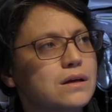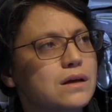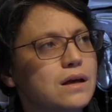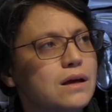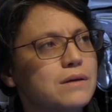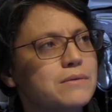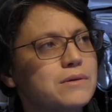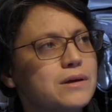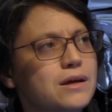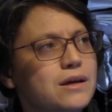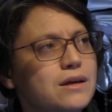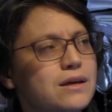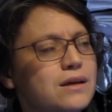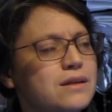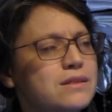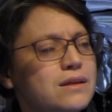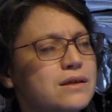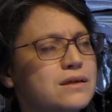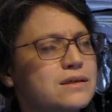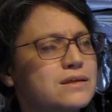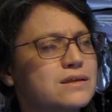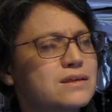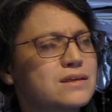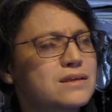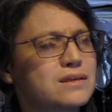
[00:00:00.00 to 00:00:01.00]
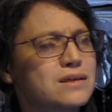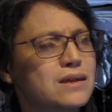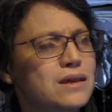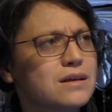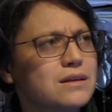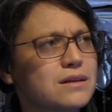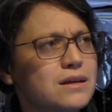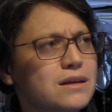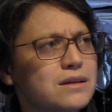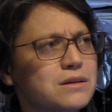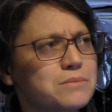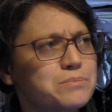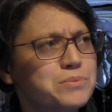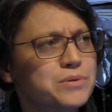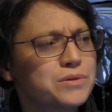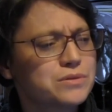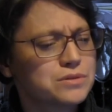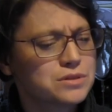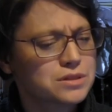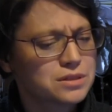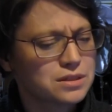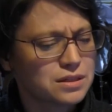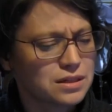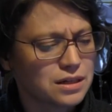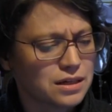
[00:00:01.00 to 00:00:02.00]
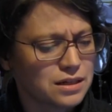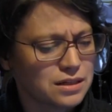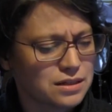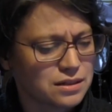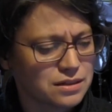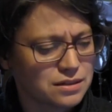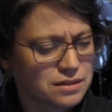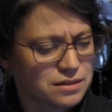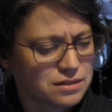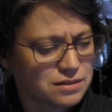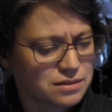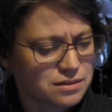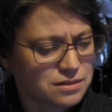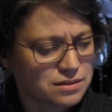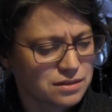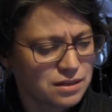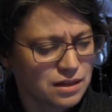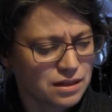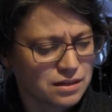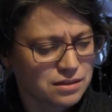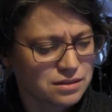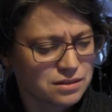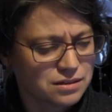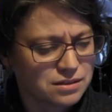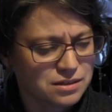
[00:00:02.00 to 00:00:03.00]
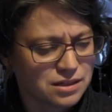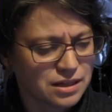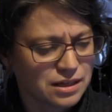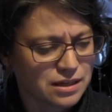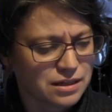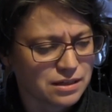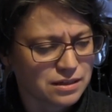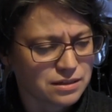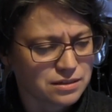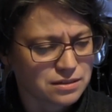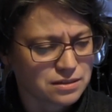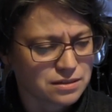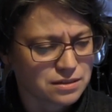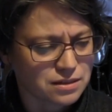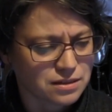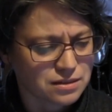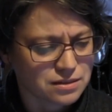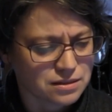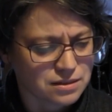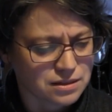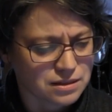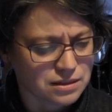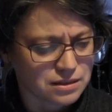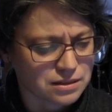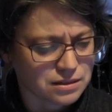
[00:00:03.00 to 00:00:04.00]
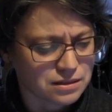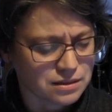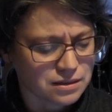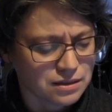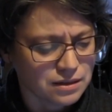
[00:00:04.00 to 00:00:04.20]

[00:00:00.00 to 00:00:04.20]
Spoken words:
I think an approach that I tend to take is that